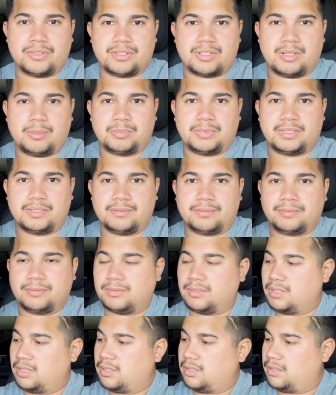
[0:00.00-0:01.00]
or something
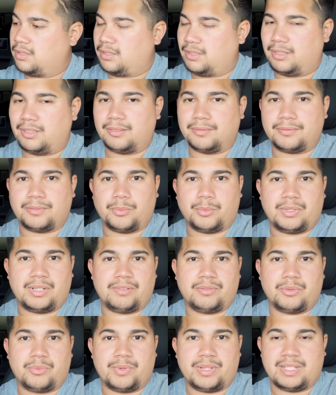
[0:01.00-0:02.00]
for
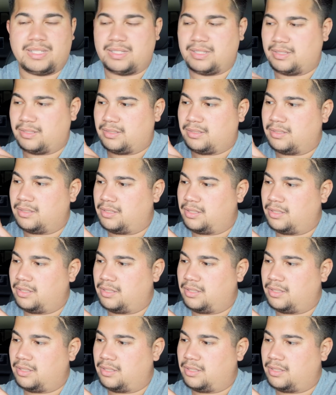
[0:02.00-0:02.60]
whatever reason,